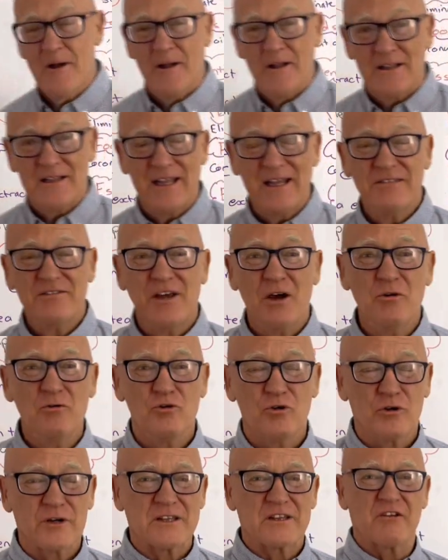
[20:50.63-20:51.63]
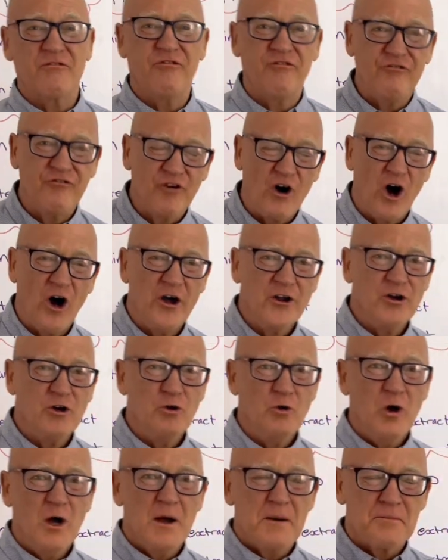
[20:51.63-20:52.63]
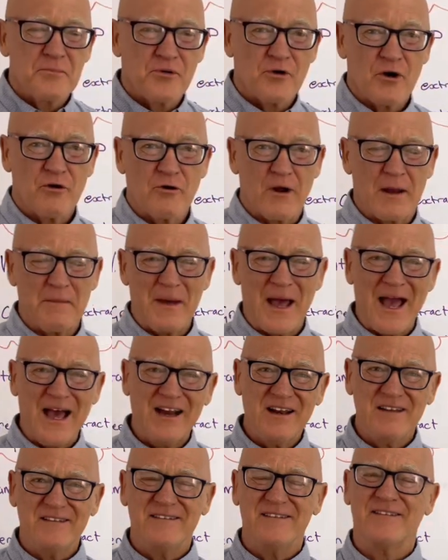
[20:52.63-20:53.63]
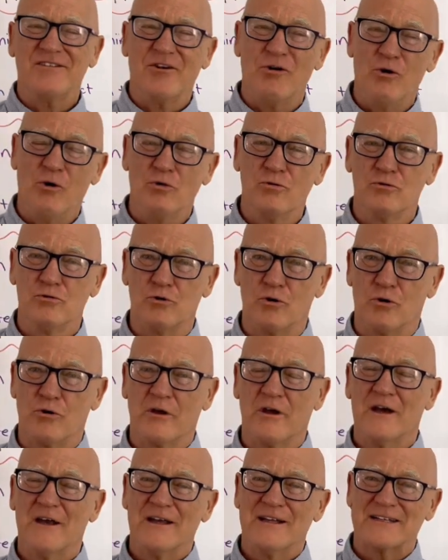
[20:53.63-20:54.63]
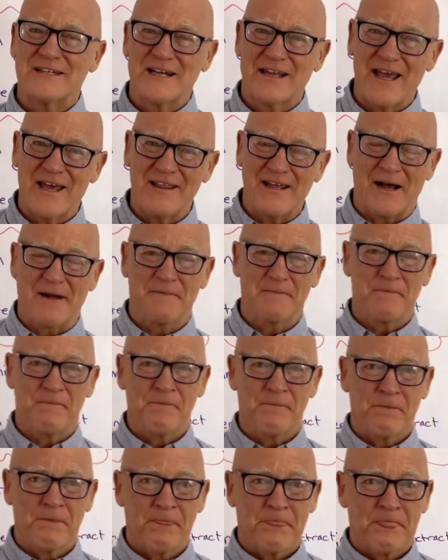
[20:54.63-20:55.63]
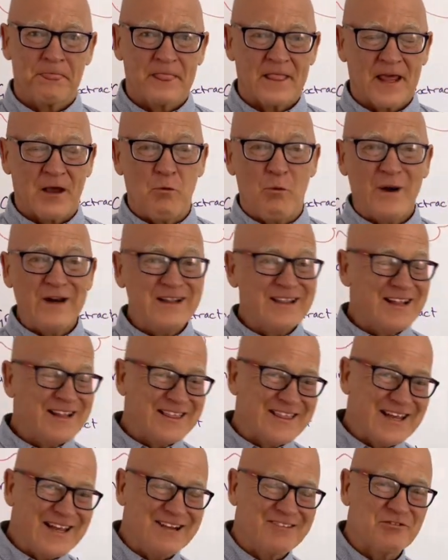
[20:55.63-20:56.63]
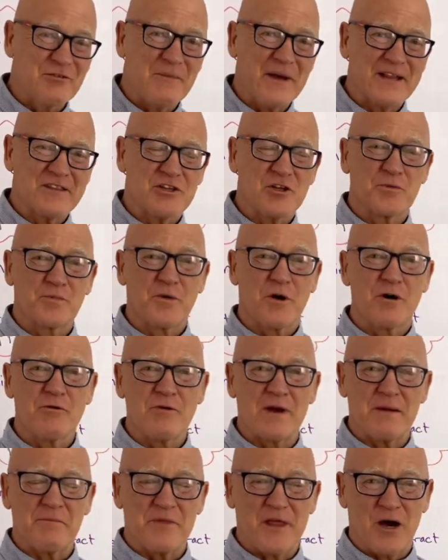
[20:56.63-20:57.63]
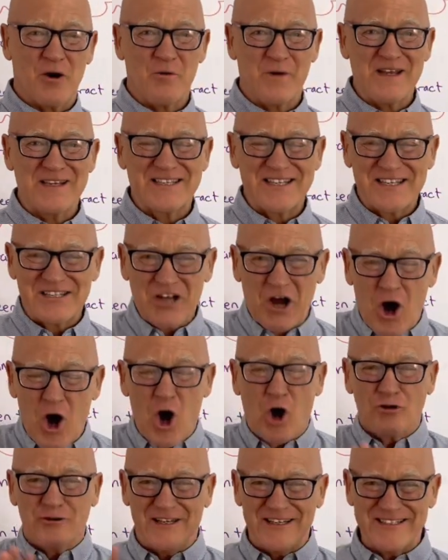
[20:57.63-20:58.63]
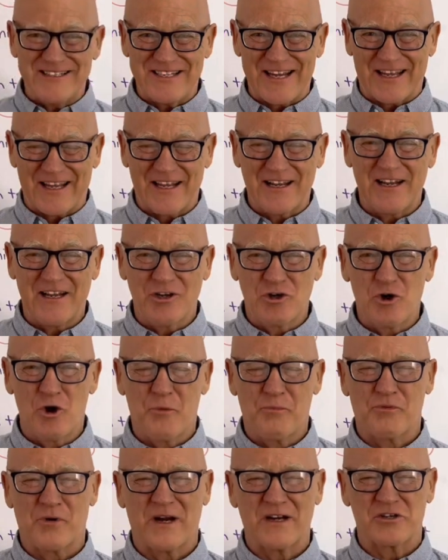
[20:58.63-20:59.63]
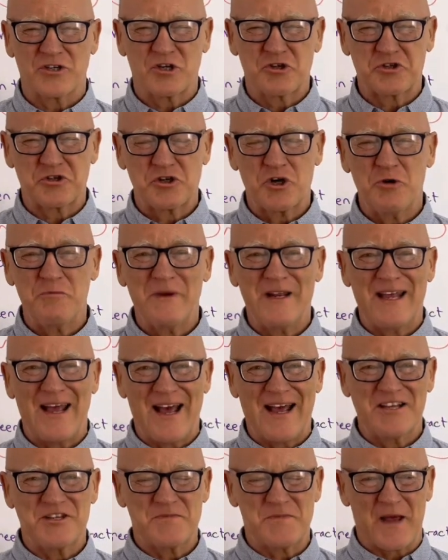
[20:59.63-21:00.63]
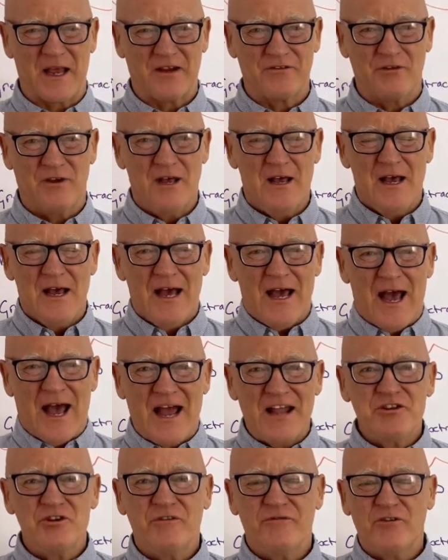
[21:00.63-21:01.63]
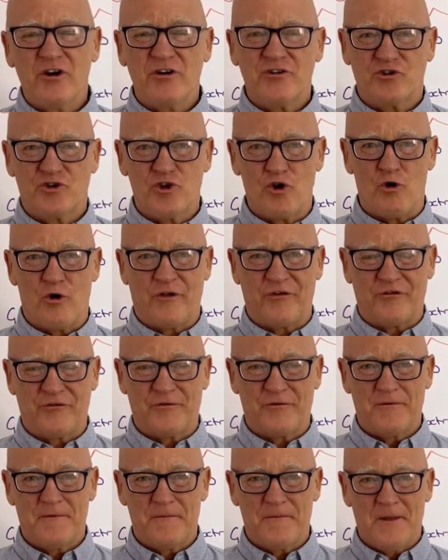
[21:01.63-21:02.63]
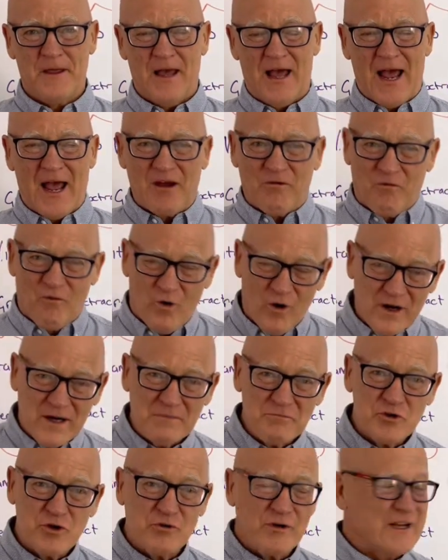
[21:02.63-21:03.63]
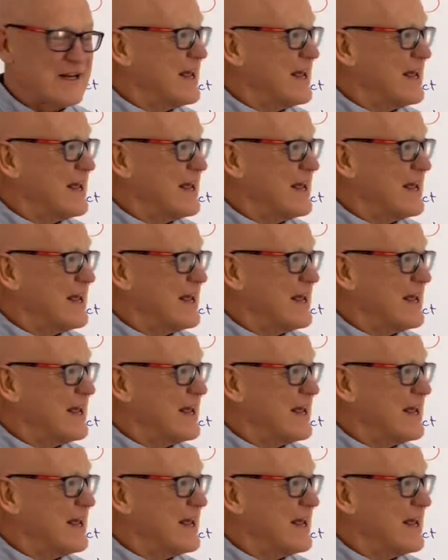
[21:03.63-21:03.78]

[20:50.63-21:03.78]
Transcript: let's go and look at the final program. How does this all look together? And one of the things about this program, though, is it's holistic. It incorporates so many aspects. And you've got choice. And what I'm doing